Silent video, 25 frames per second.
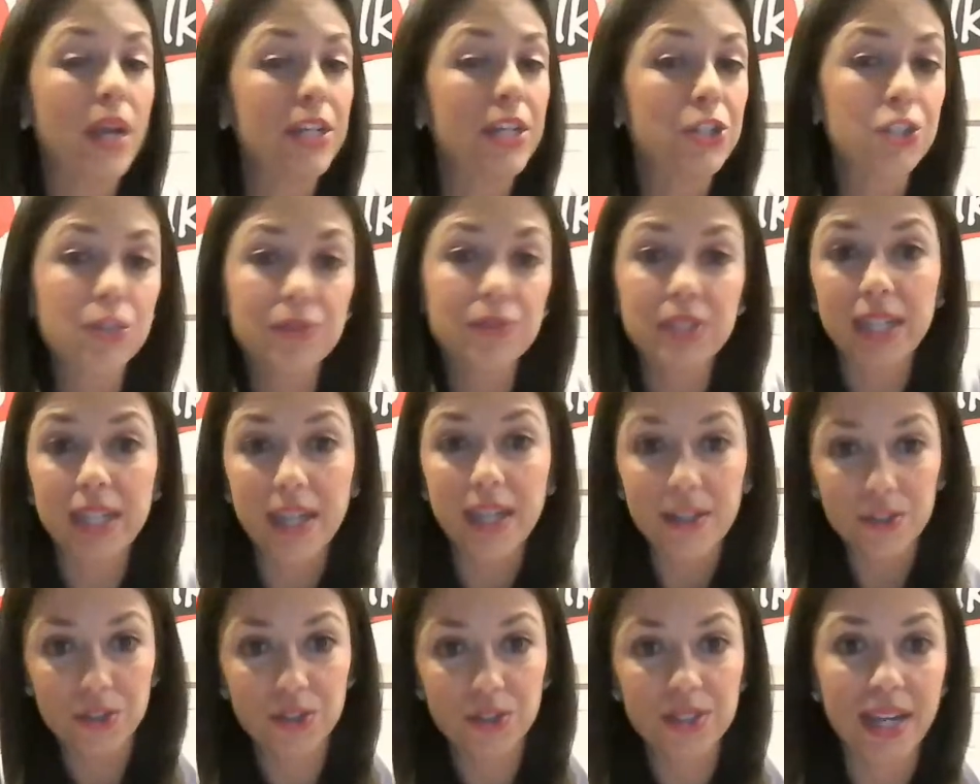weight shifting
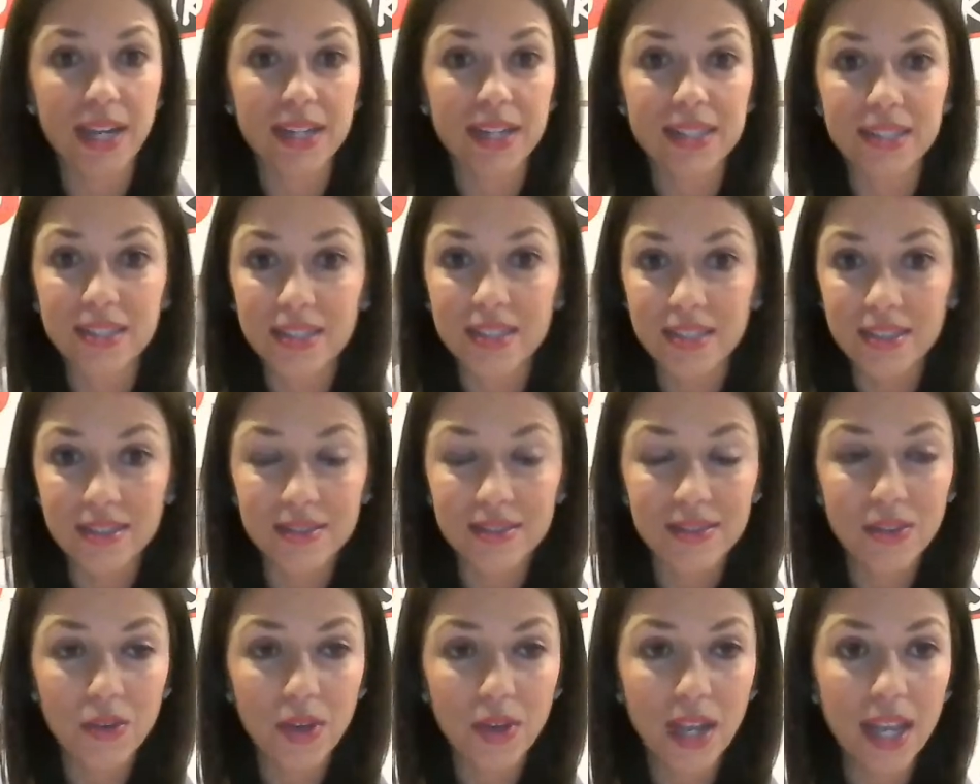exercises.
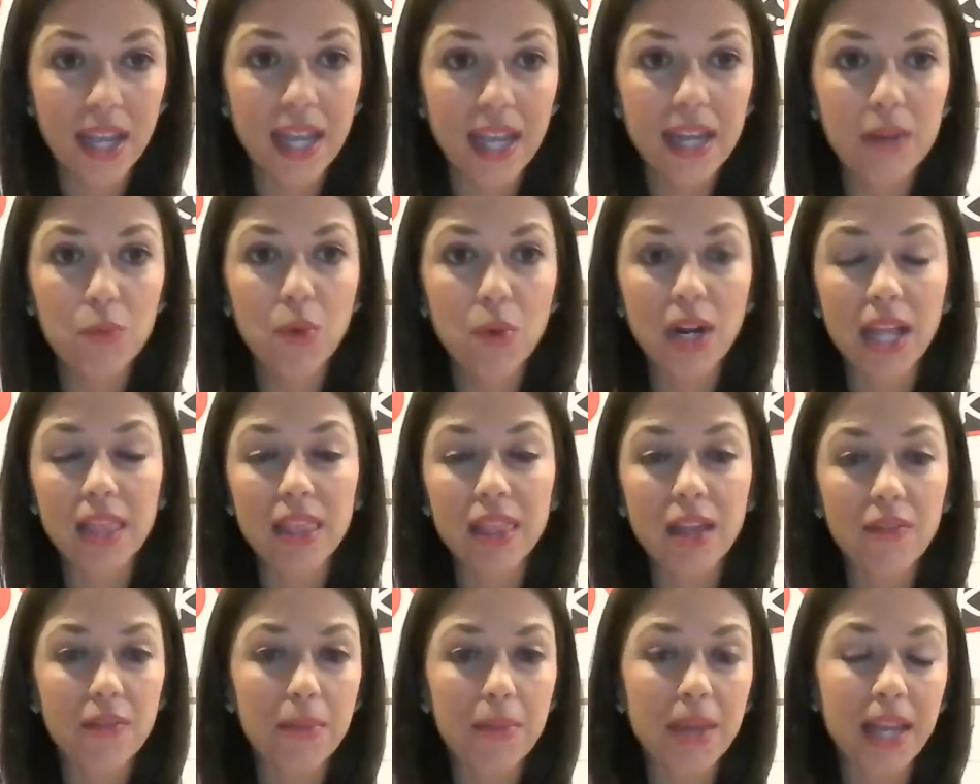Okay, and what I
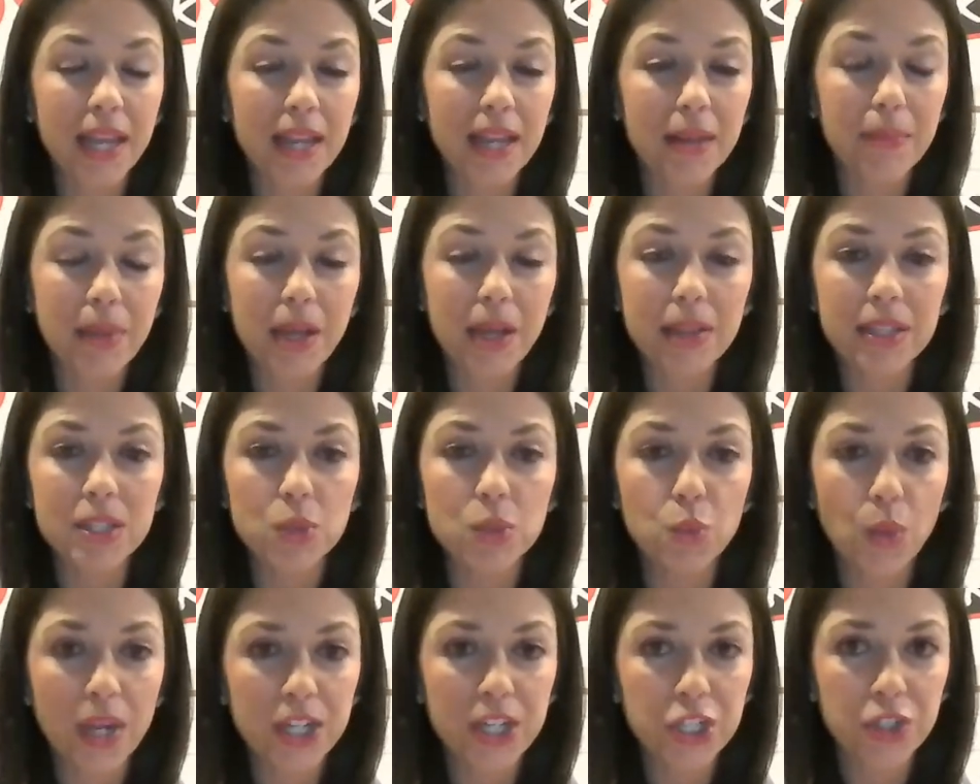love again about
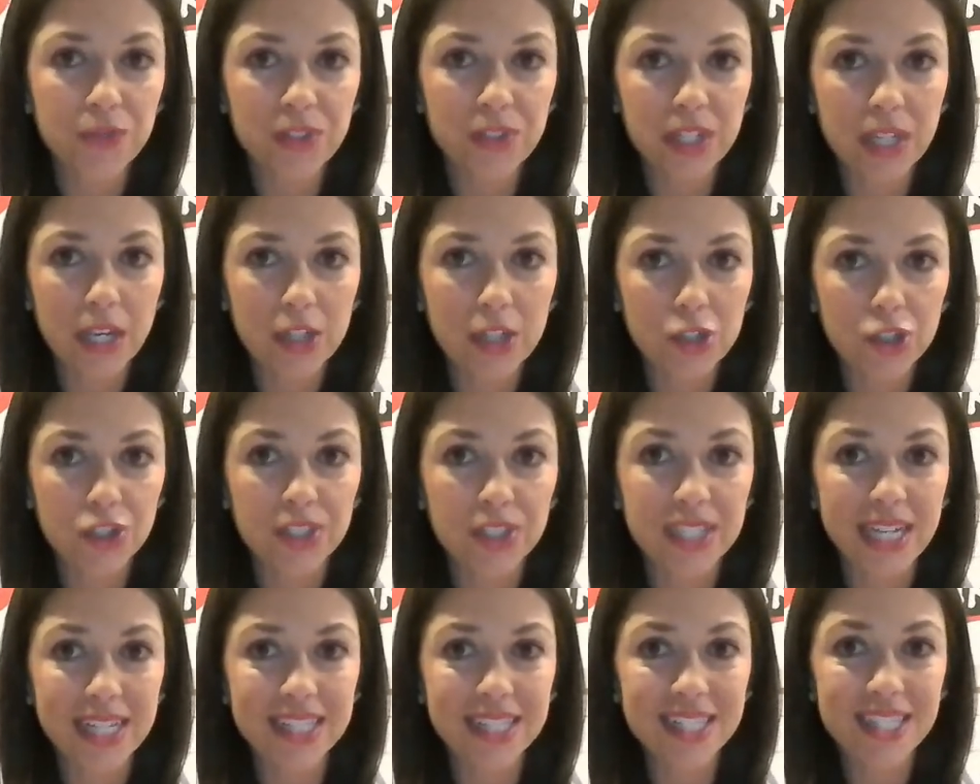these weight shifting
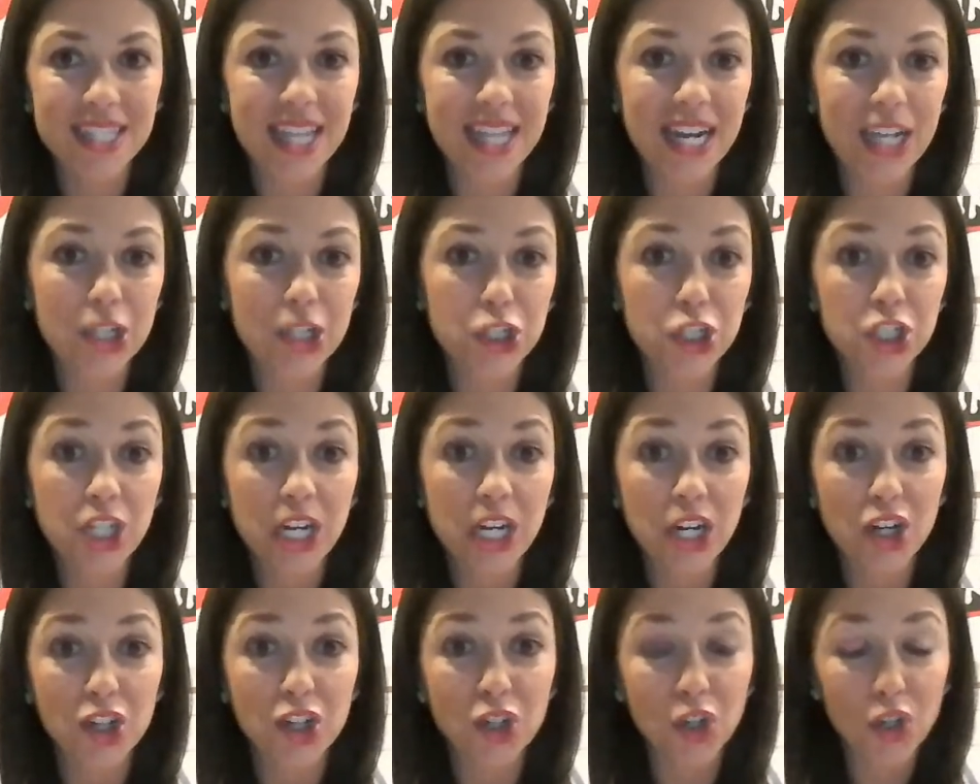exercises that I
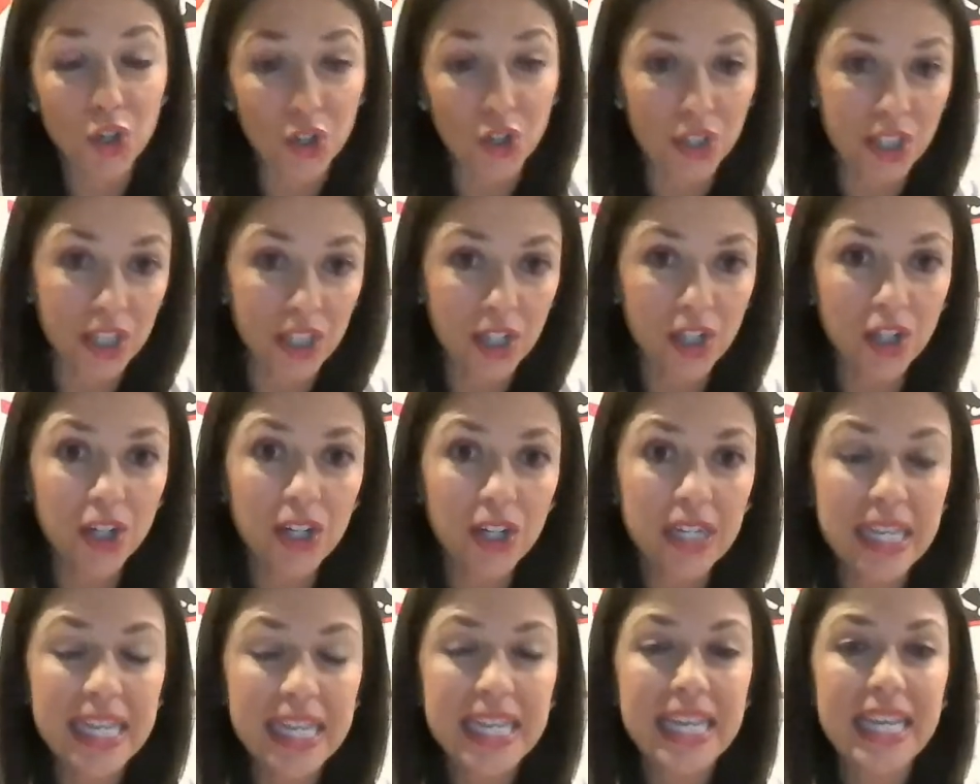shared
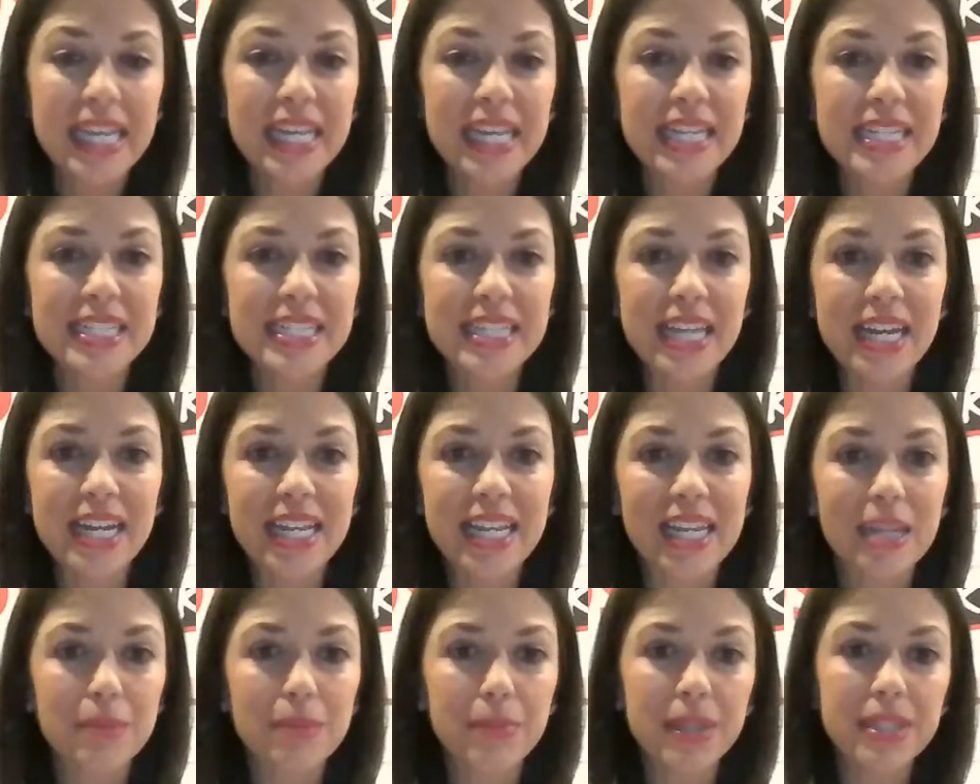earlier is that
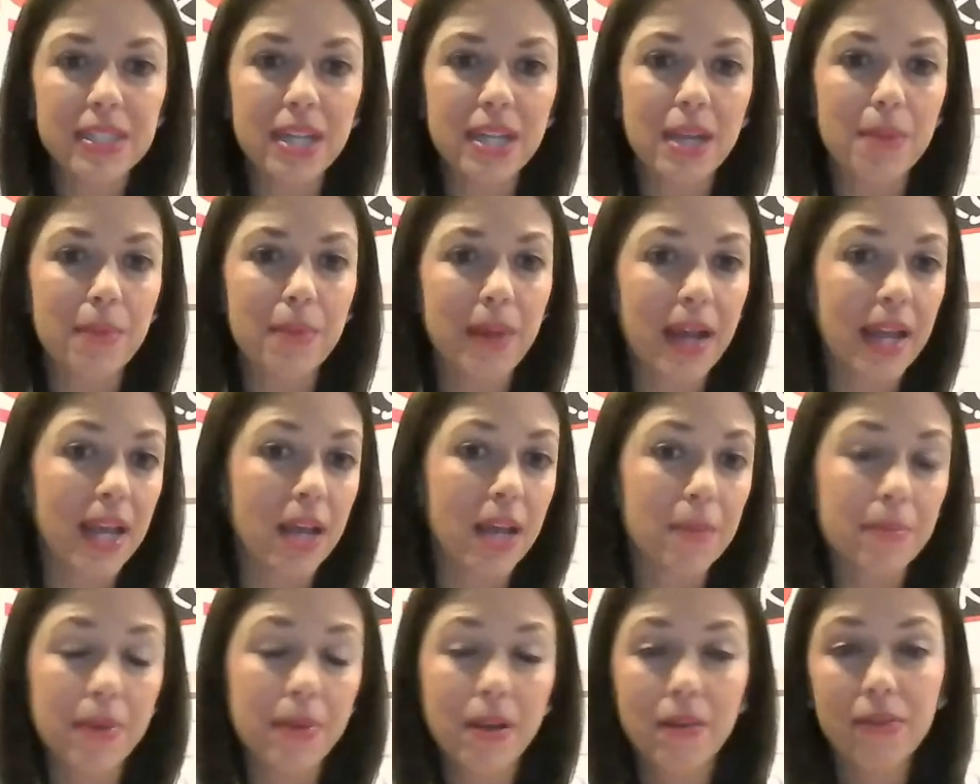it can be done by
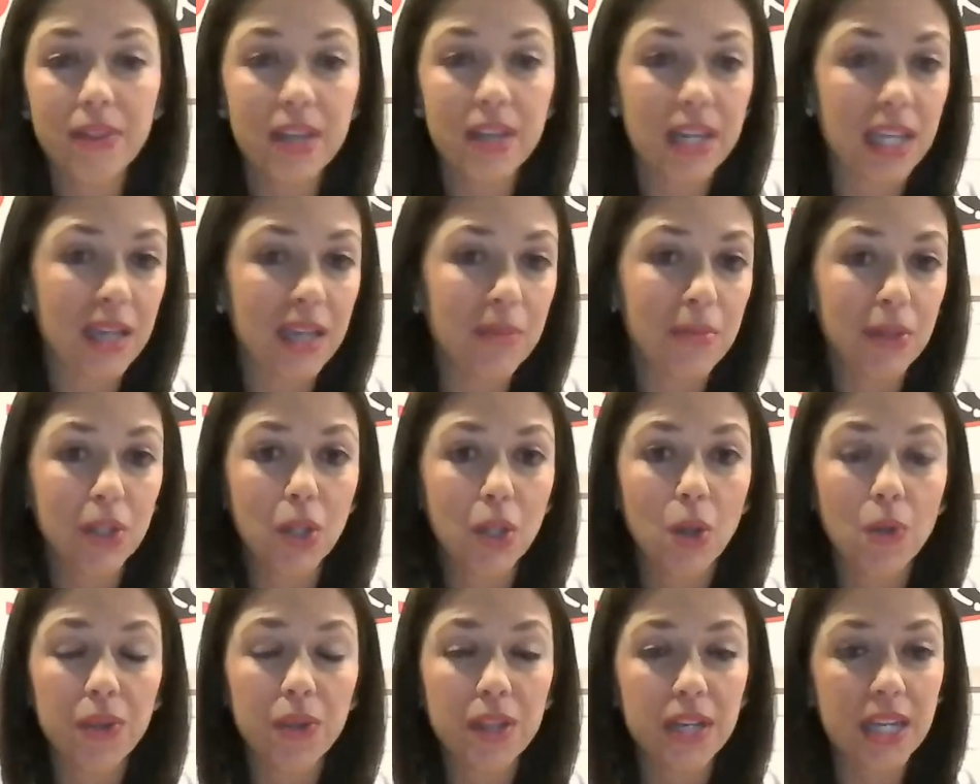above the knee,
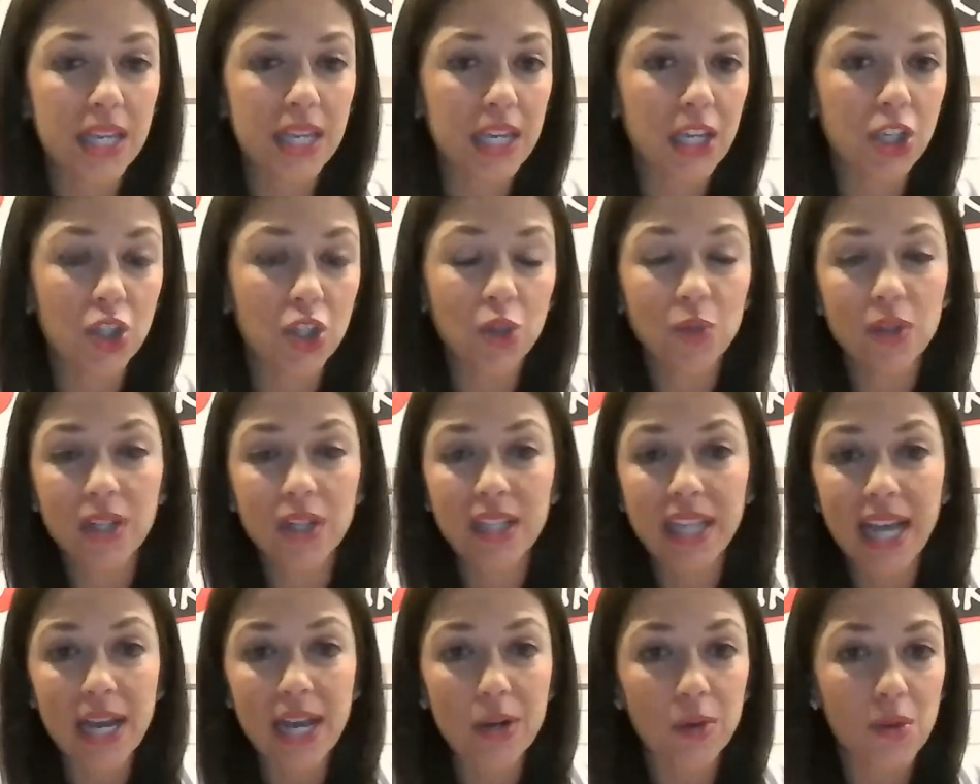below the knee,
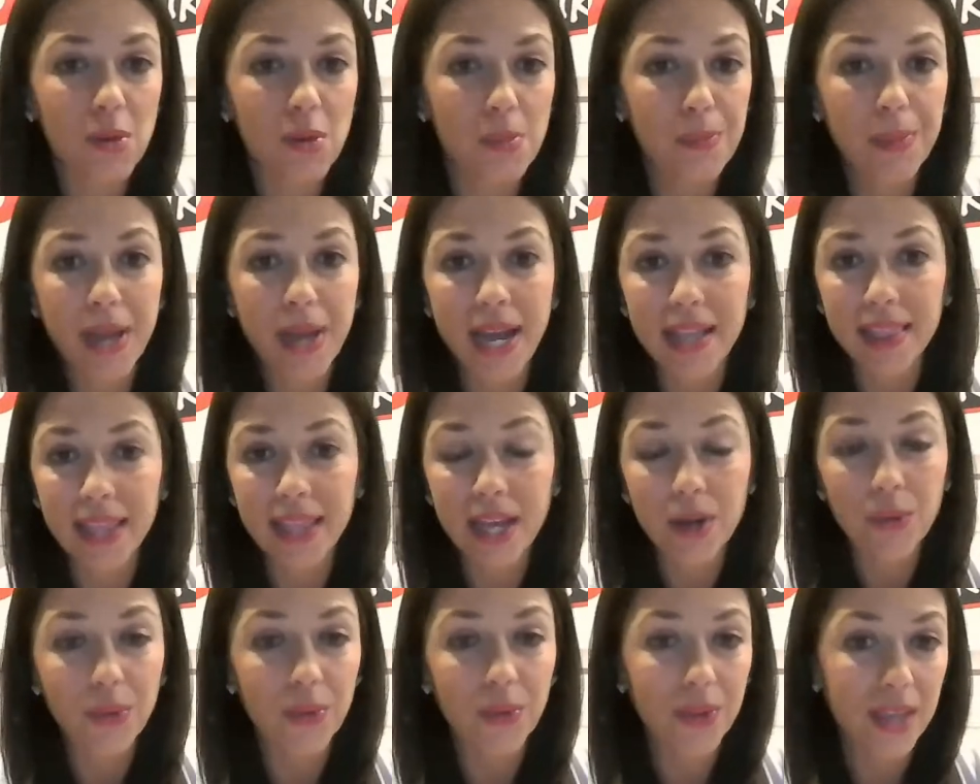unilateral,
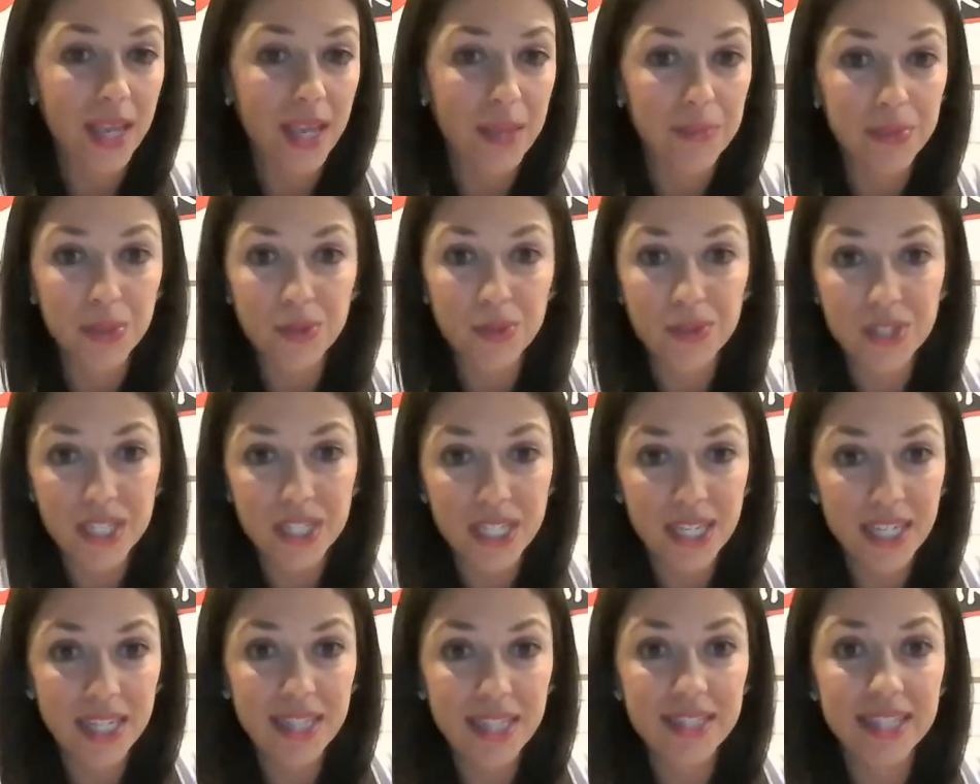bilateral
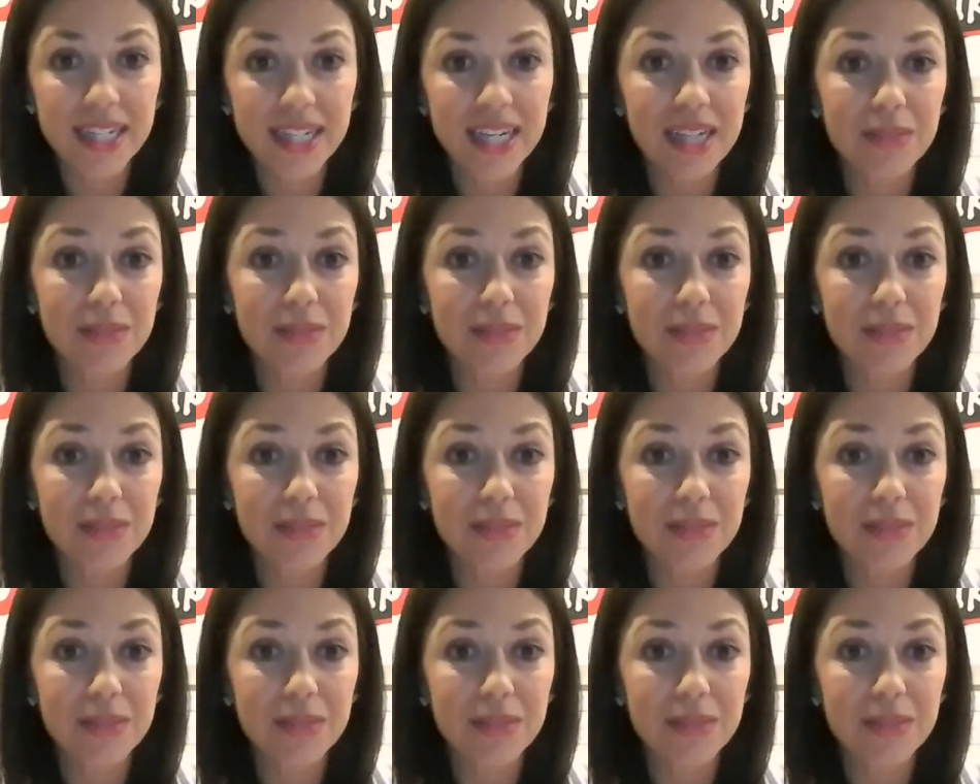amputees.